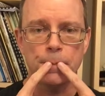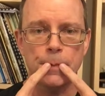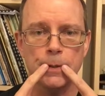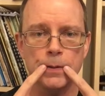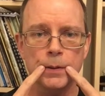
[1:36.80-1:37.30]

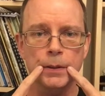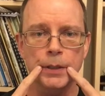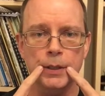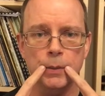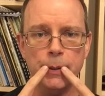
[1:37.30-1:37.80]
there's a
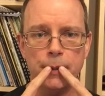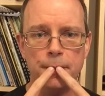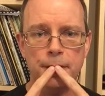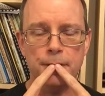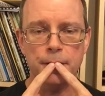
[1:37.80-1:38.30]
little bit of
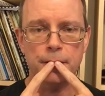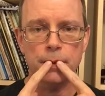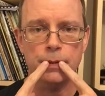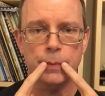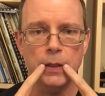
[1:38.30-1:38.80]
tension
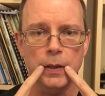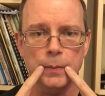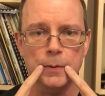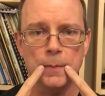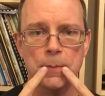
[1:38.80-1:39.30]
across my
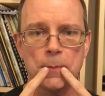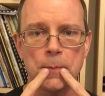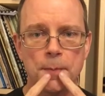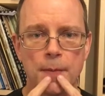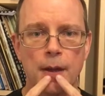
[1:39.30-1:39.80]
lips.
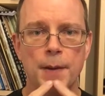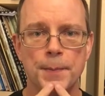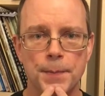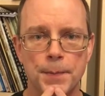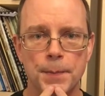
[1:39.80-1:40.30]

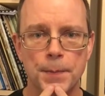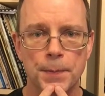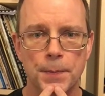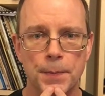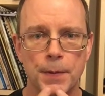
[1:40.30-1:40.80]
M.
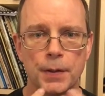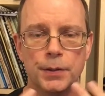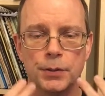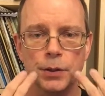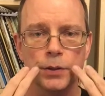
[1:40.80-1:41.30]

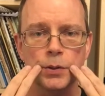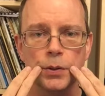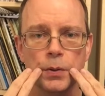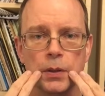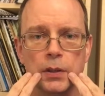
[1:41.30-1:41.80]
There's
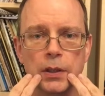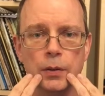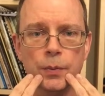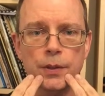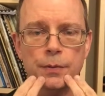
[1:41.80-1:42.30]
also a
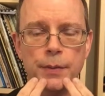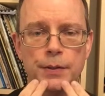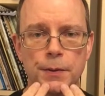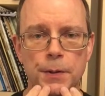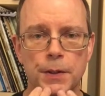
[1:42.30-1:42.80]
little ridge of
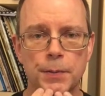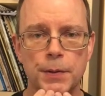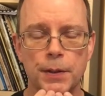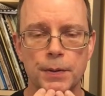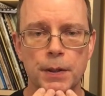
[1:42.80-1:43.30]
muscle that comes
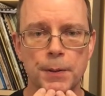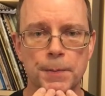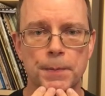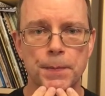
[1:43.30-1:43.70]
down here.